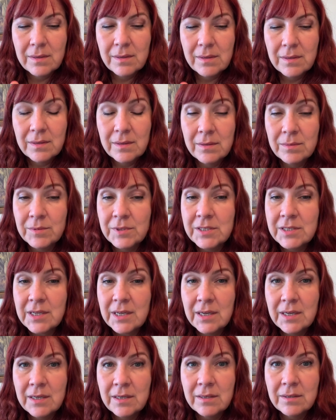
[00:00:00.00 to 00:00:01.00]
I'm just
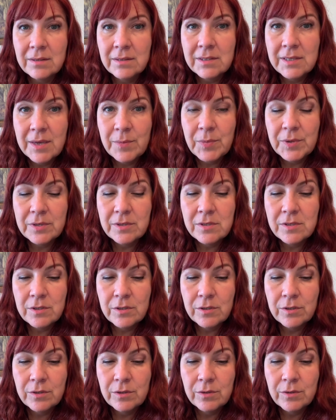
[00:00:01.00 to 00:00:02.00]
gonna tap
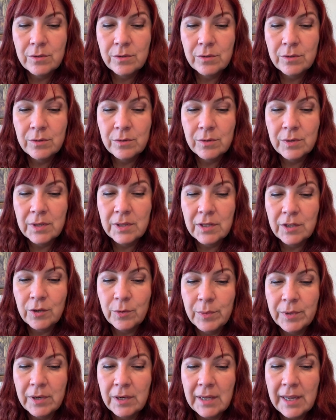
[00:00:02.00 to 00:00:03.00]
into a little
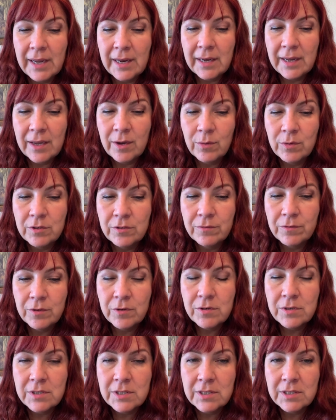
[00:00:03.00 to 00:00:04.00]
bit of light language
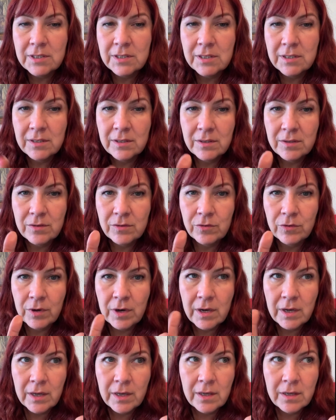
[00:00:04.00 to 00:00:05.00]
first to
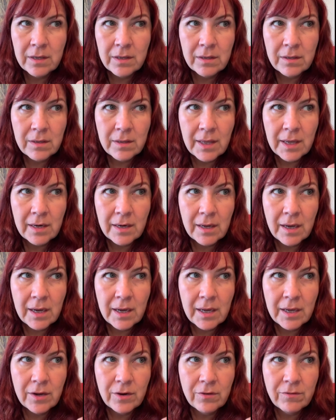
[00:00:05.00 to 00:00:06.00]
draw in that
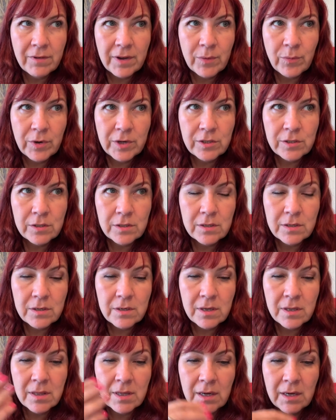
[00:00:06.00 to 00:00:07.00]
higher vibration,
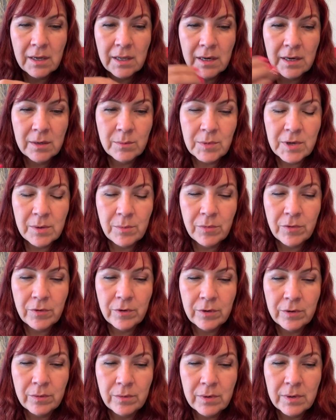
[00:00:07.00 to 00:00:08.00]
and then let him come through.